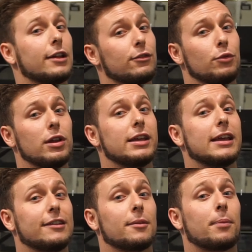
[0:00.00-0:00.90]
It
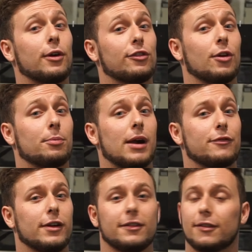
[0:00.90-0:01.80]
really is a personal
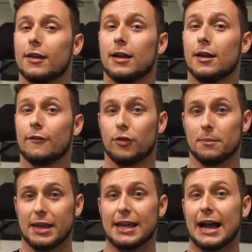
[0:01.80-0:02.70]
preference. For
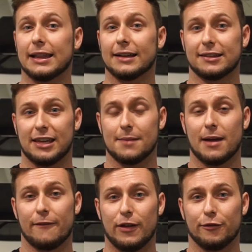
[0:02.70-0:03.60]
me, I like to keep
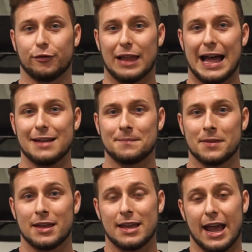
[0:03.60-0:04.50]
my feet flat
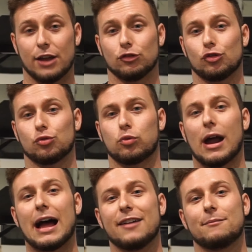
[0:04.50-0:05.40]
and
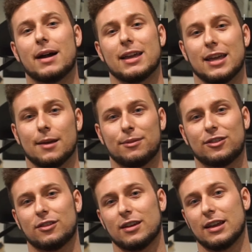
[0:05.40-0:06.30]
drive my
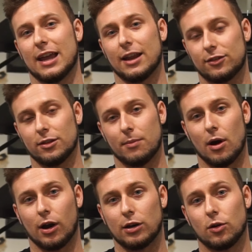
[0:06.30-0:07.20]
hips into the
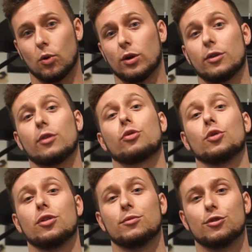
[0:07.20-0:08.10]
bar or
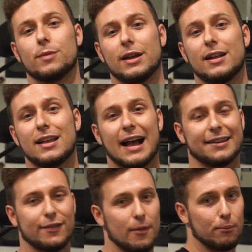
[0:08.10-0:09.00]
through the movement
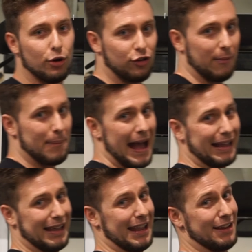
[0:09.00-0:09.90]
as if I'm pushing
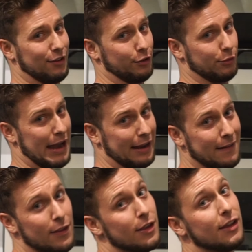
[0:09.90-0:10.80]
back into the rack.
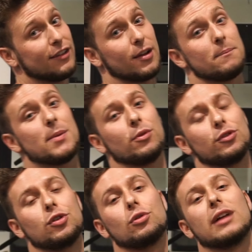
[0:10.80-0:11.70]
Some people
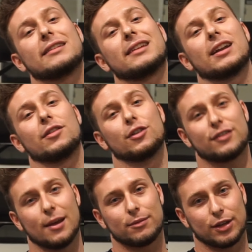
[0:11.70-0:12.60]
do like to get on their
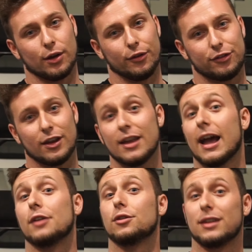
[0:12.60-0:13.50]
tiptoes
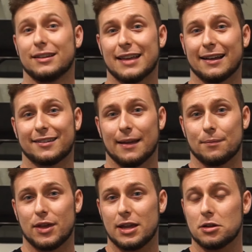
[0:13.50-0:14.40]
and do the exact
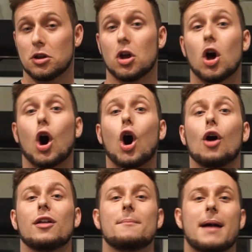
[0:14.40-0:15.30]
same thing.
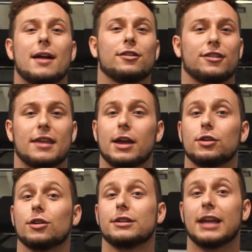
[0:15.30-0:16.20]
All that matters is
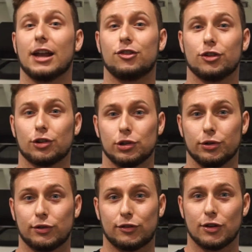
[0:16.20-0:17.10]
that you're engaging your
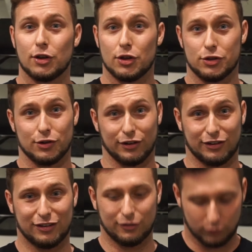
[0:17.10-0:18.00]
glutes, you're
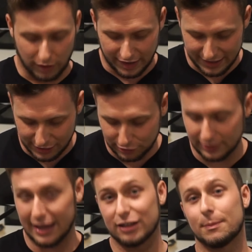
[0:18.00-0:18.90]
extending your
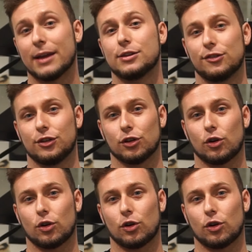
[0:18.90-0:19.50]
legs by using your